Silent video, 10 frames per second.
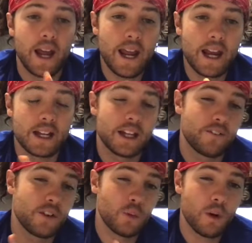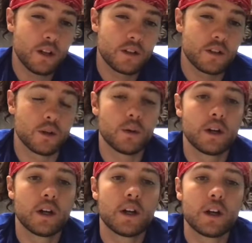And if you want to,
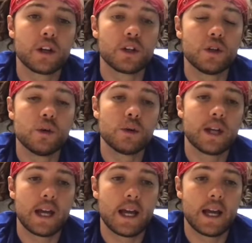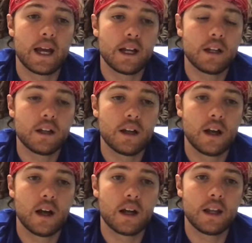you can
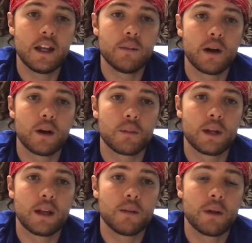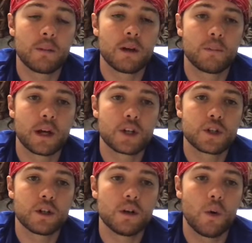email me maybe a
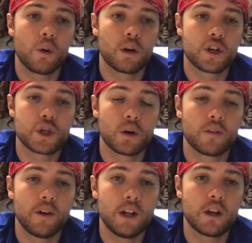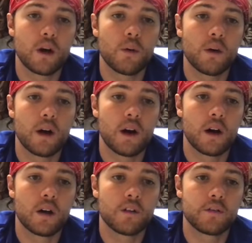picture or a short video
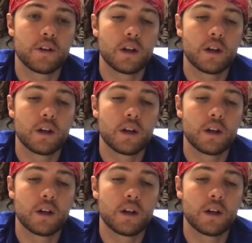of